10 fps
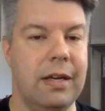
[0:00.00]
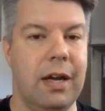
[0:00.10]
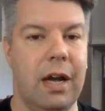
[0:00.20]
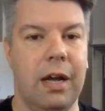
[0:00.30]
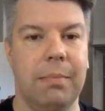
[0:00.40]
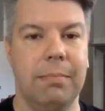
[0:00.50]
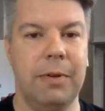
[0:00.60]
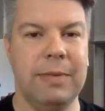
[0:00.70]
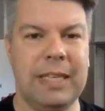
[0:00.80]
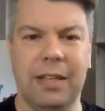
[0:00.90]
Um, it
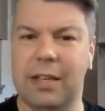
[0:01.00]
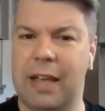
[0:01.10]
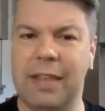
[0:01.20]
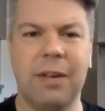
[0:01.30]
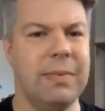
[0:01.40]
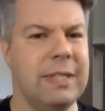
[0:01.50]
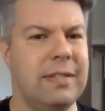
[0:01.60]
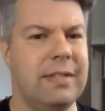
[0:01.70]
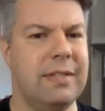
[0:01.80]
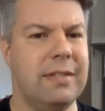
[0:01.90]
was, I think it
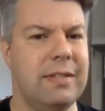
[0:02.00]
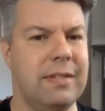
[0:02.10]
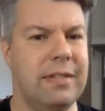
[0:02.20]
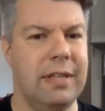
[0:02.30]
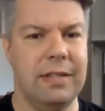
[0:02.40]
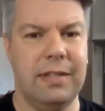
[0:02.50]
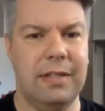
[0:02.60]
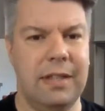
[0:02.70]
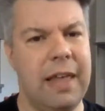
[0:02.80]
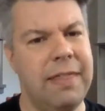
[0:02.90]
was the,
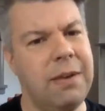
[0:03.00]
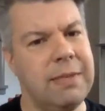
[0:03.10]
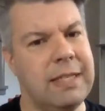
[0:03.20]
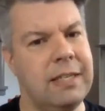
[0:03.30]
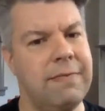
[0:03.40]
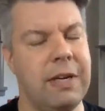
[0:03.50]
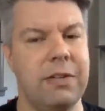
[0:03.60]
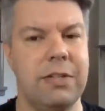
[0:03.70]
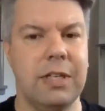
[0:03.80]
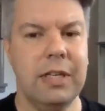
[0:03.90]
I think it was these
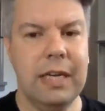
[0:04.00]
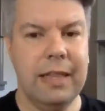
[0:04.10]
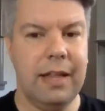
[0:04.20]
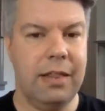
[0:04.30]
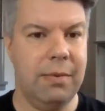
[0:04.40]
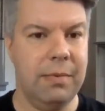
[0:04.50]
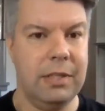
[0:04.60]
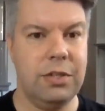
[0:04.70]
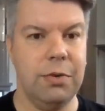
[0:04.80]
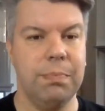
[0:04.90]
fingers that that
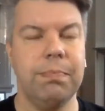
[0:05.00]
would do.